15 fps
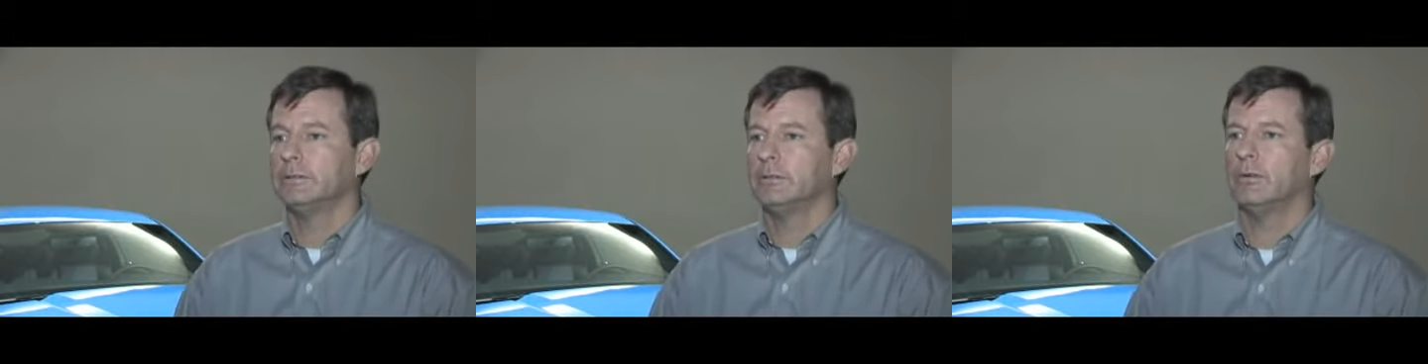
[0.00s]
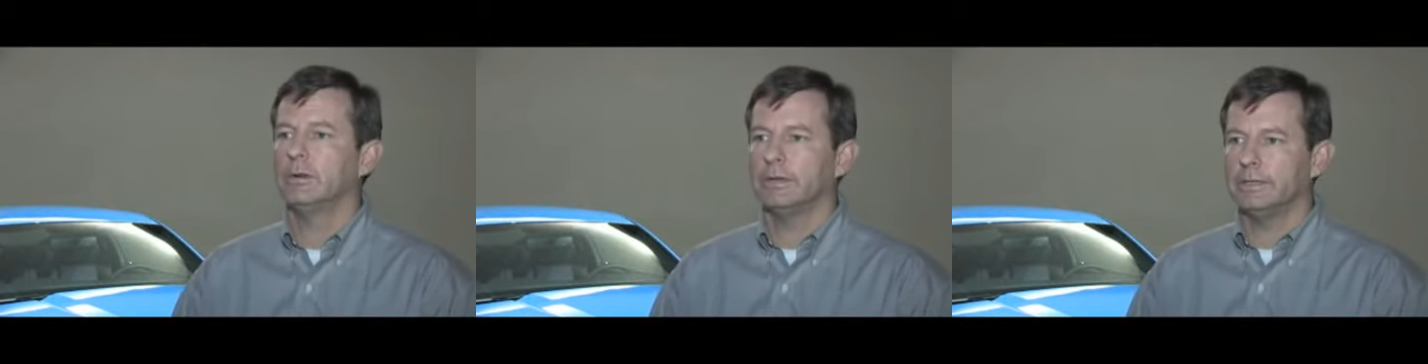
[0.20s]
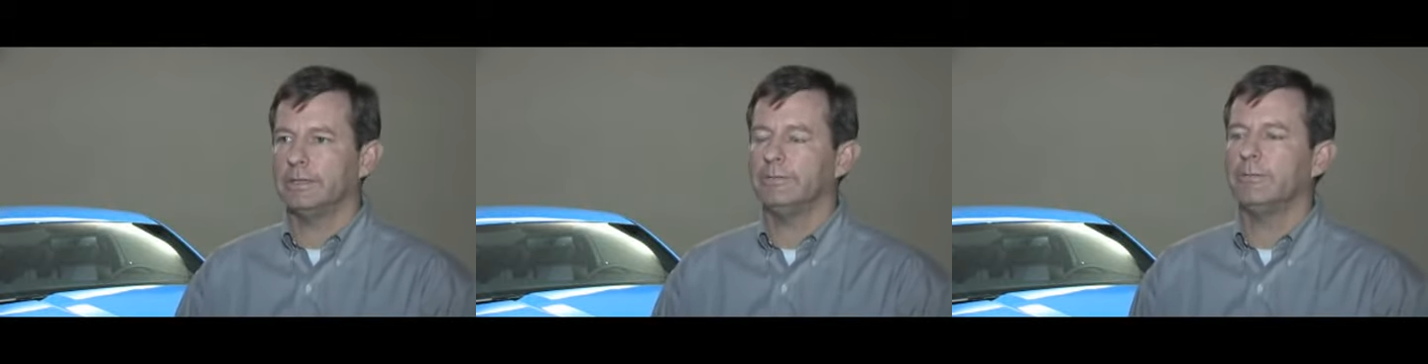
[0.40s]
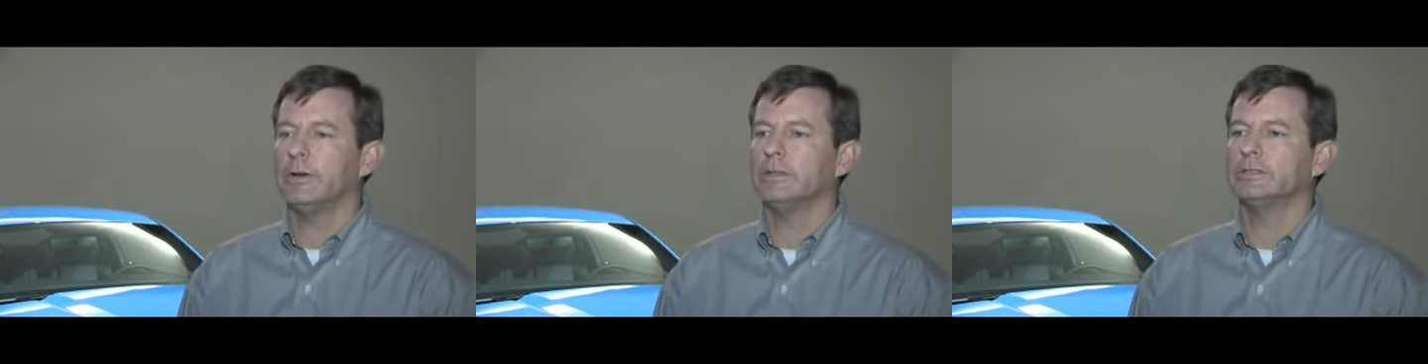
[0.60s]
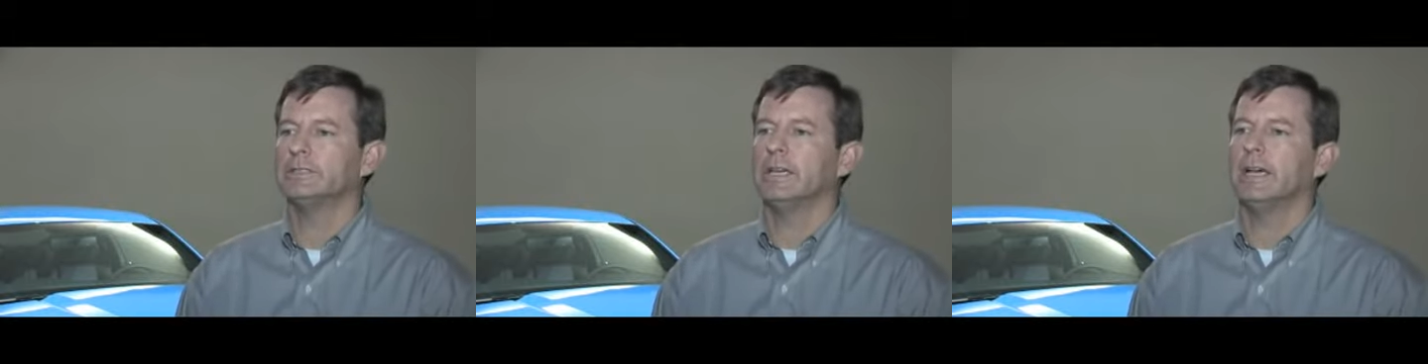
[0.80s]
or it
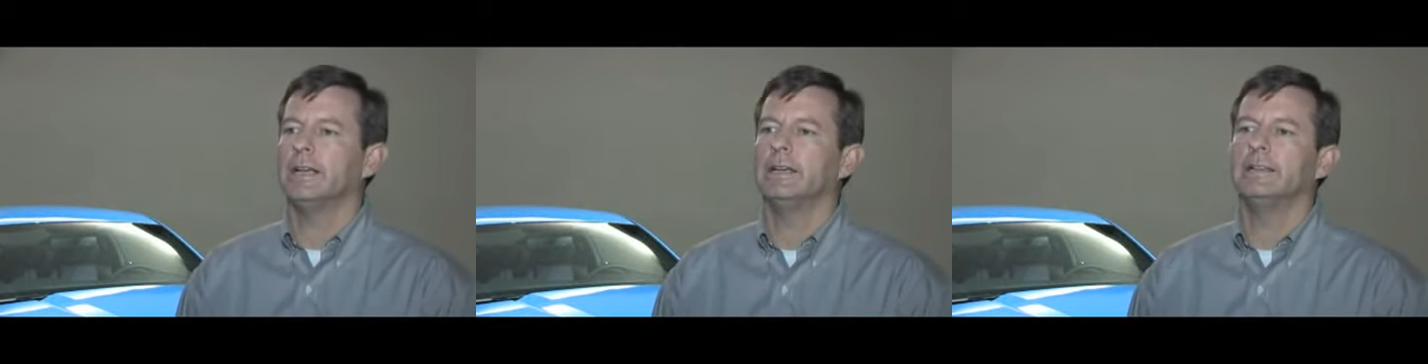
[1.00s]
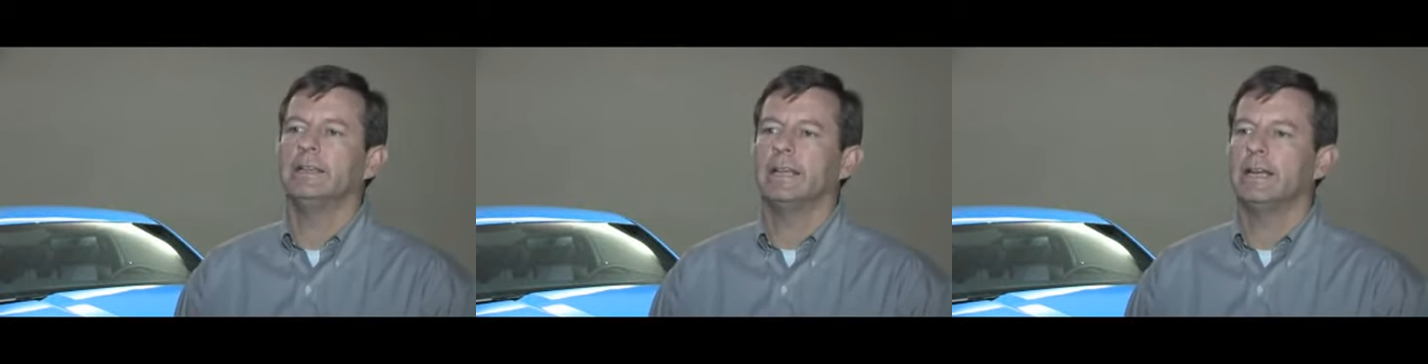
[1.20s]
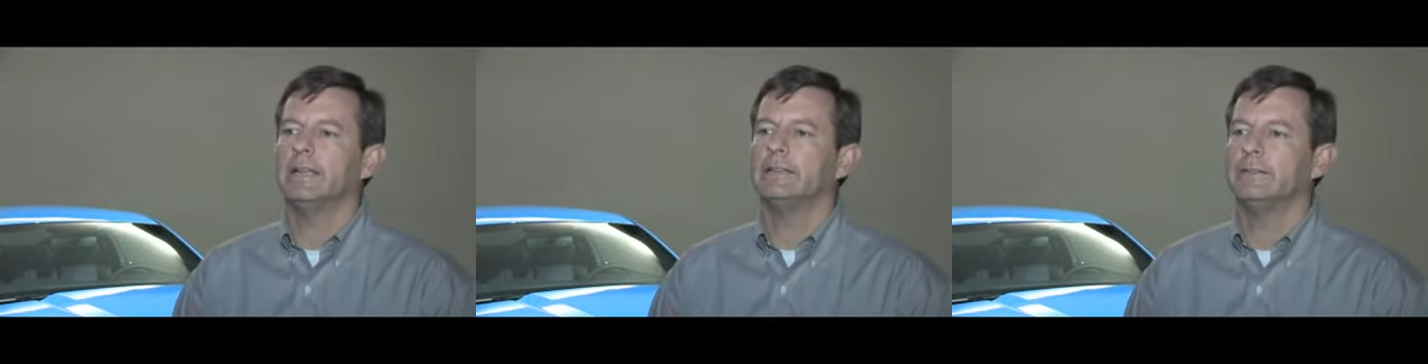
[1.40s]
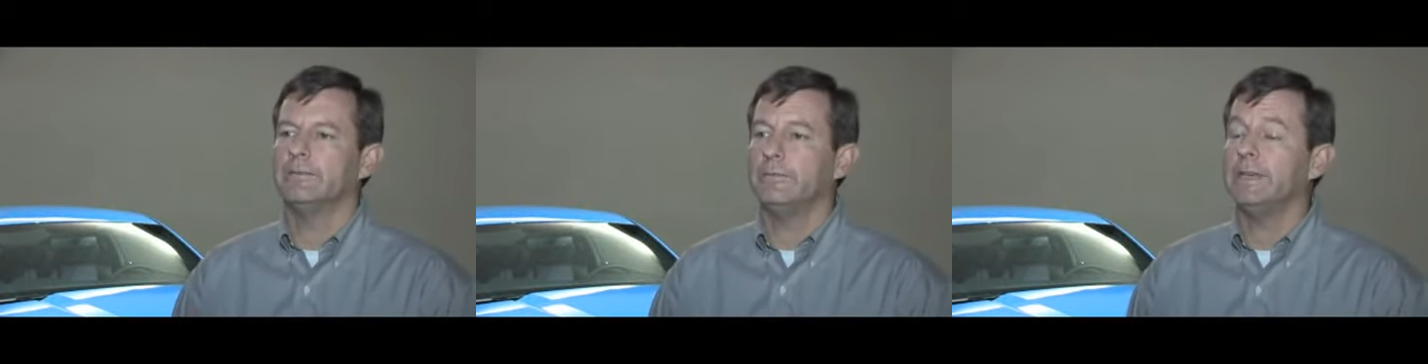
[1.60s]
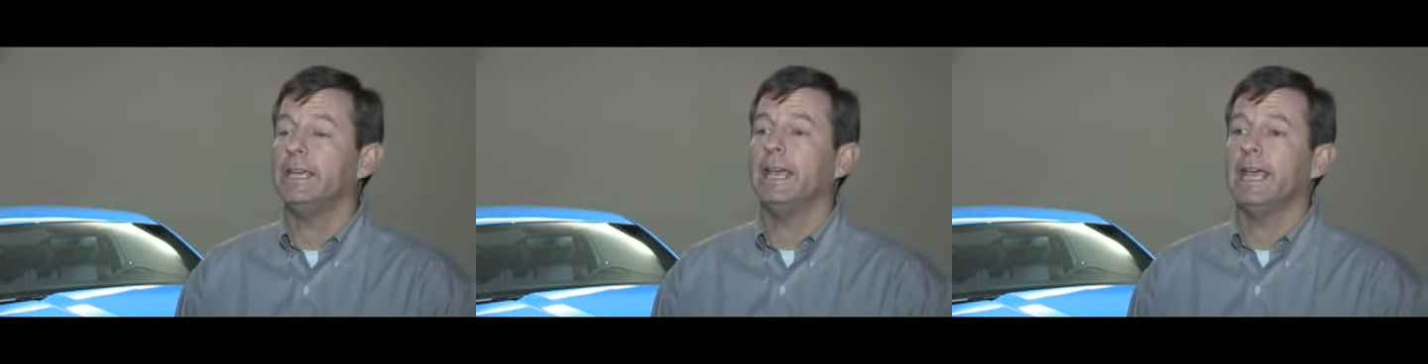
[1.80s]
defaults on, and then on the
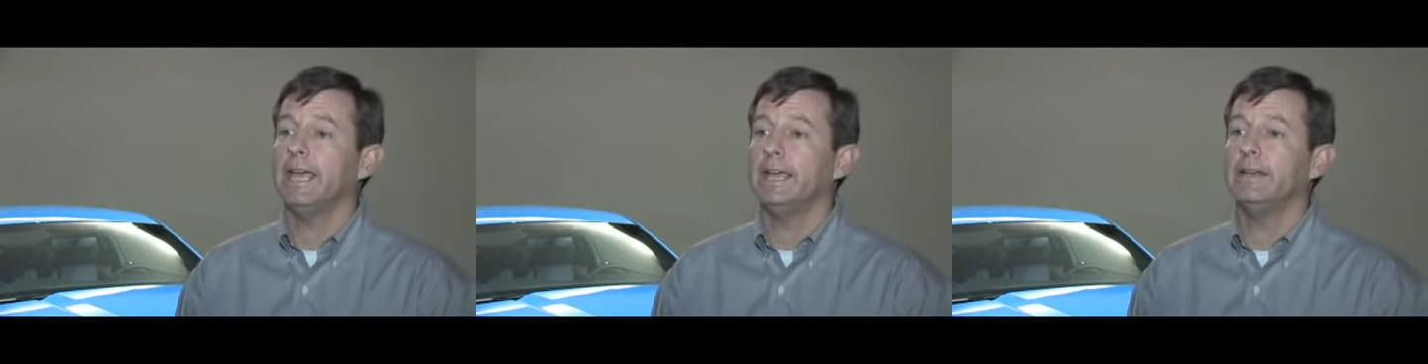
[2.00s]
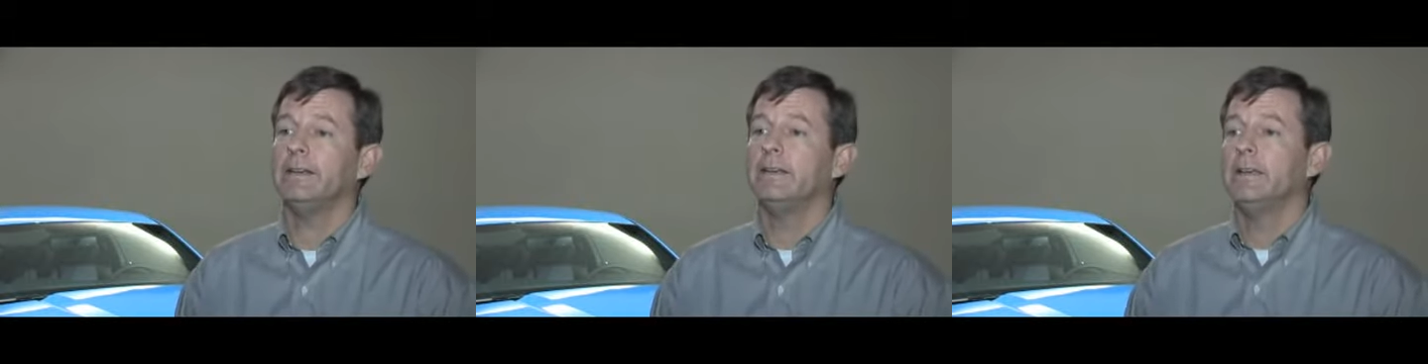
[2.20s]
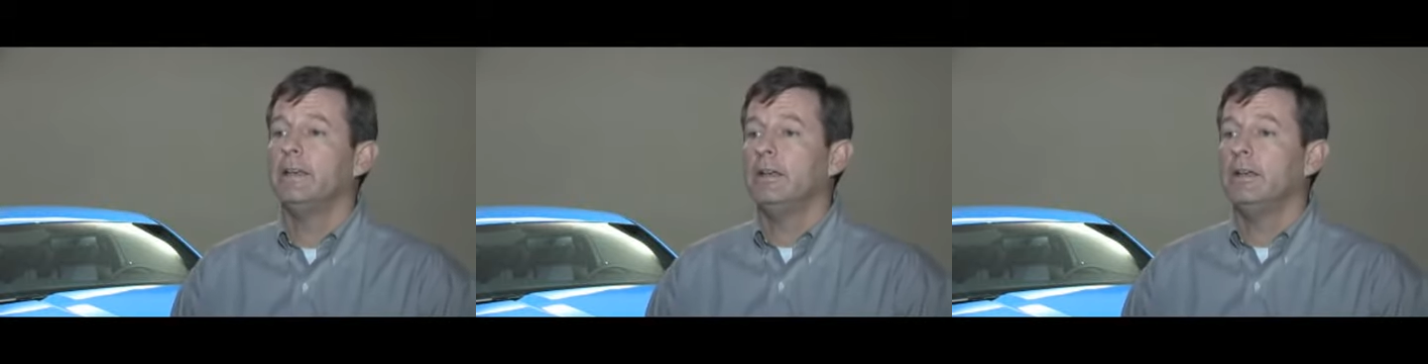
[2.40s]
V8,